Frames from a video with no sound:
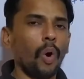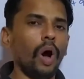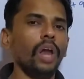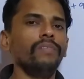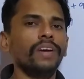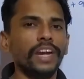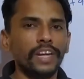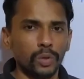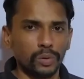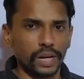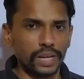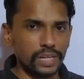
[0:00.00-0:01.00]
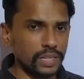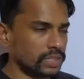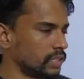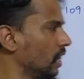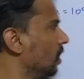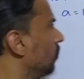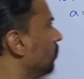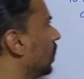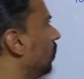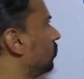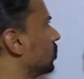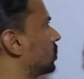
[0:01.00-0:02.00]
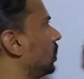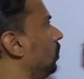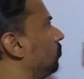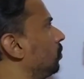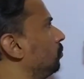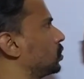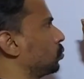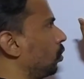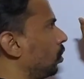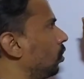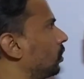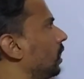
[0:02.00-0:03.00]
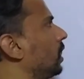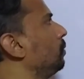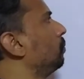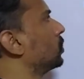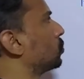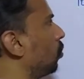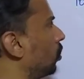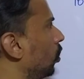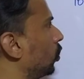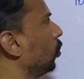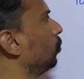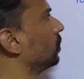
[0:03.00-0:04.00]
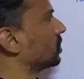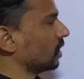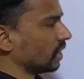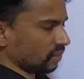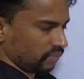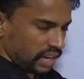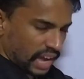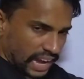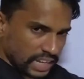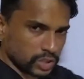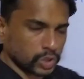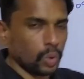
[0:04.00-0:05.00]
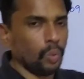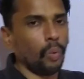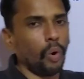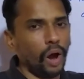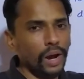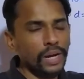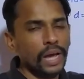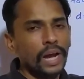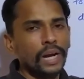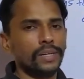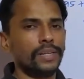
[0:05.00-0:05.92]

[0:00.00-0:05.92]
all we need to try is, we have to start from this 109 plus 102 plus 95 and so on